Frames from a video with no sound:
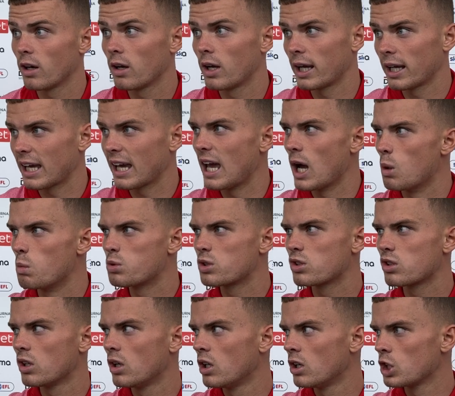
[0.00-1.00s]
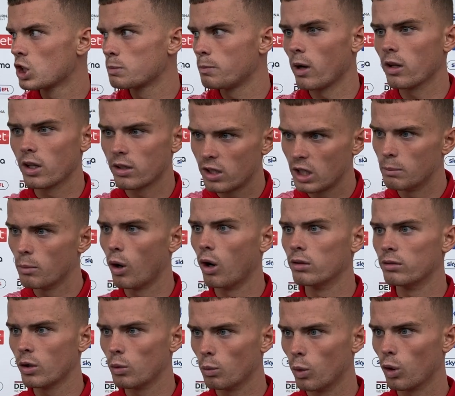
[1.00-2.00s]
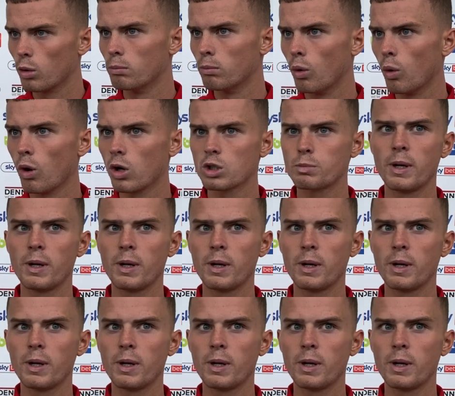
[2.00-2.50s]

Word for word: I think it helps spur the team on more and more,